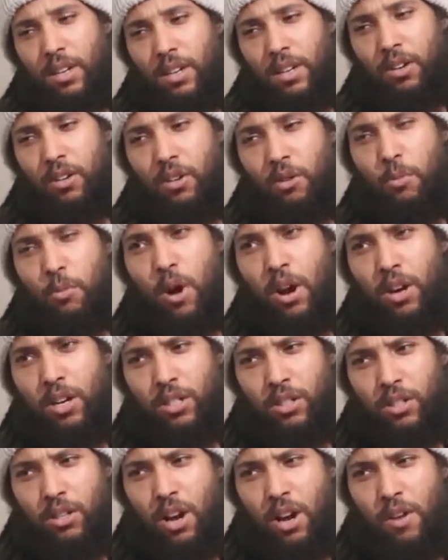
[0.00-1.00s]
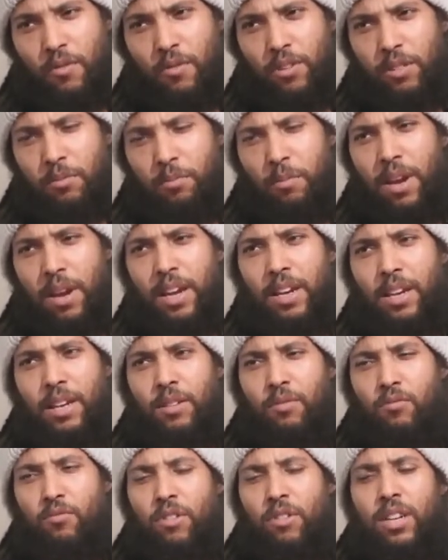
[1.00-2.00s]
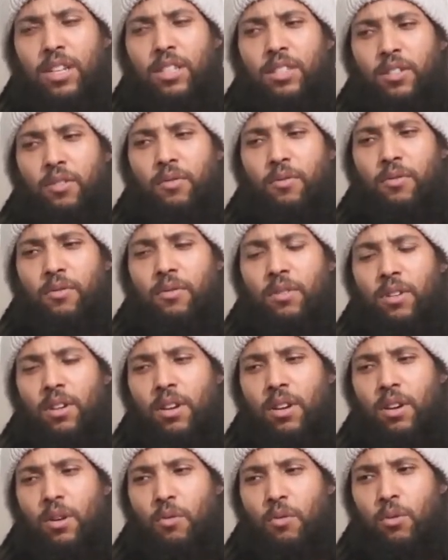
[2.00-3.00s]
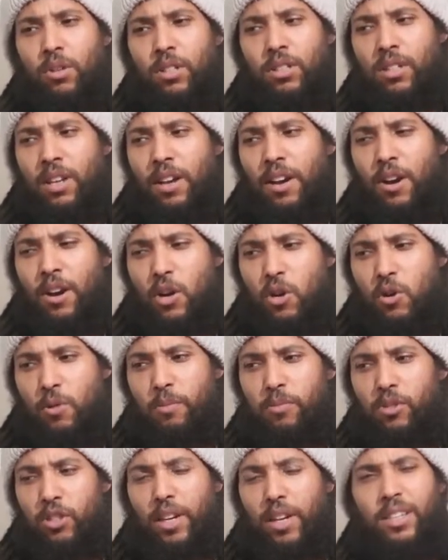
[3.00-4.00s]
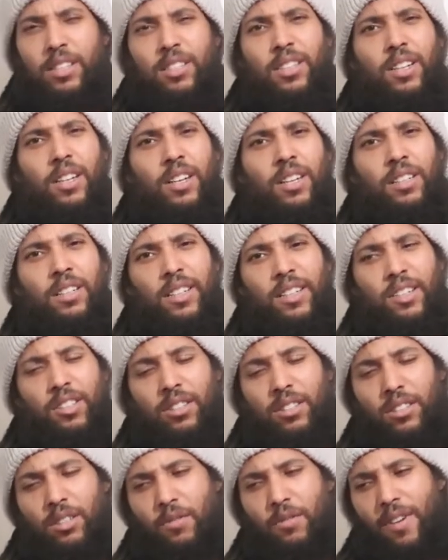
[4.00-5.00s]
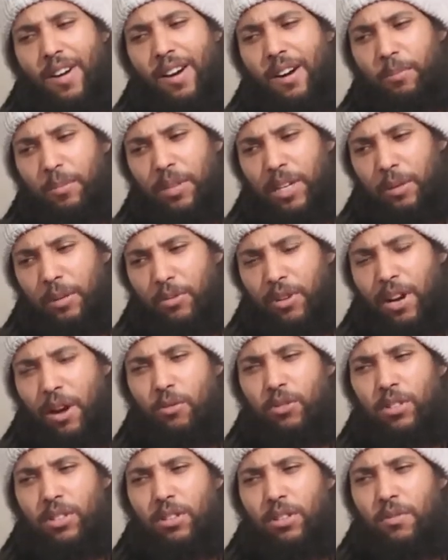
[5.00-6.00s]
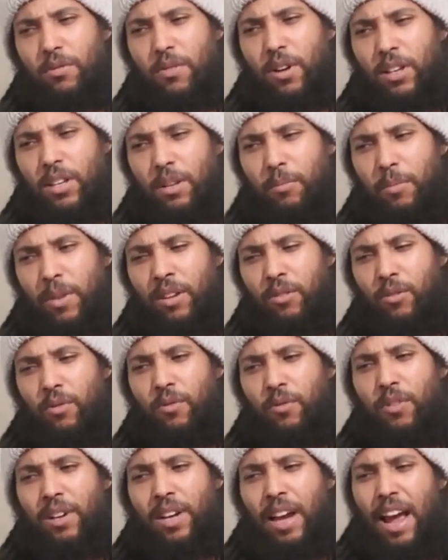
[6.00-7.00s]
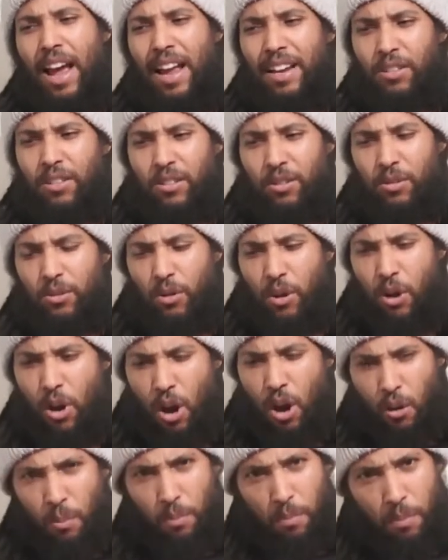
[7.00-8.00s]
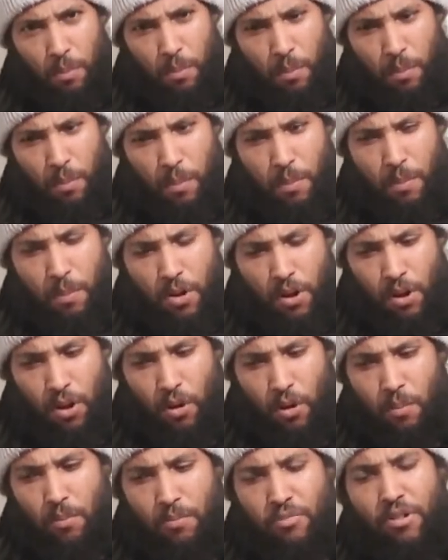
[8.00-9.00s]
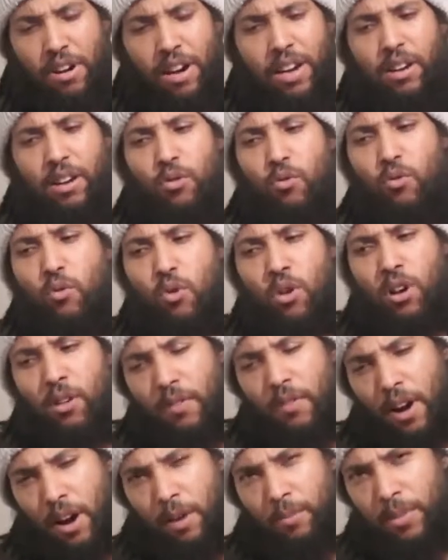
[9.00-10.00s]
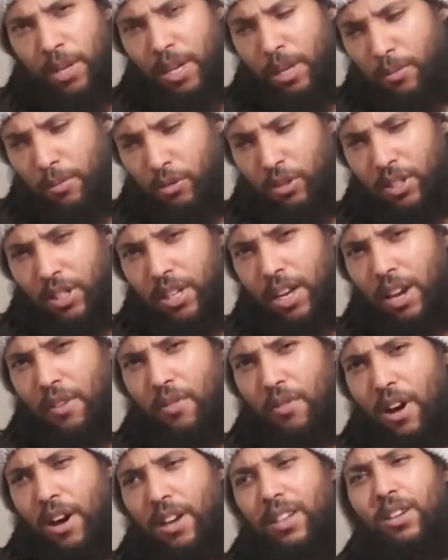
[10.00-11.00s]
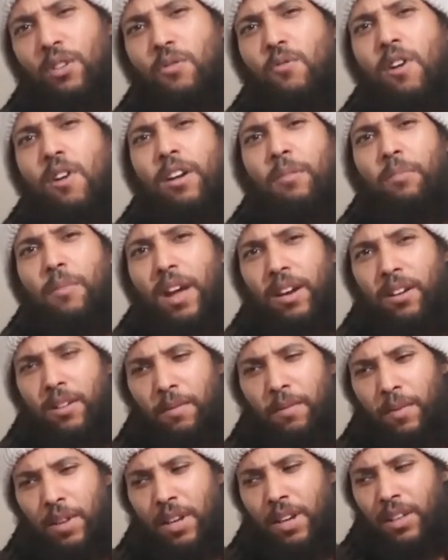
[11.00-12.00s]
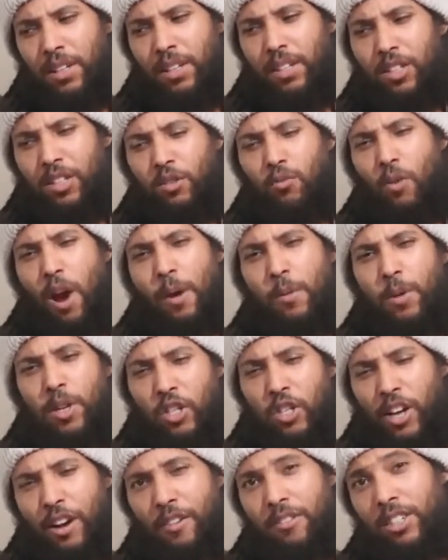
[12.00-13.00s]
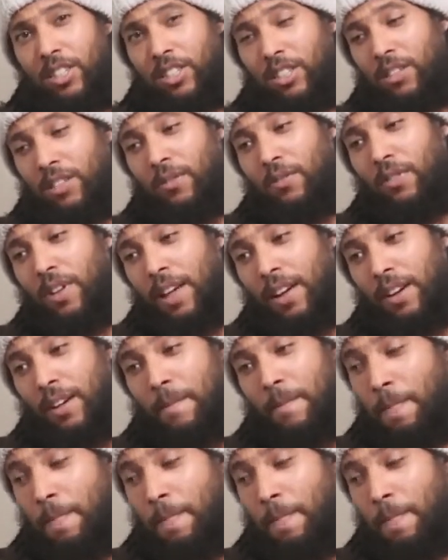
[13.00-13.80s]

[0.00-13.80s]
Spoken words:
Marcus Garvey's main reason was to help change the conditions of our people. That was the fundamental thing, and to bring all of our people together under one banner. This is why we cherish the flag,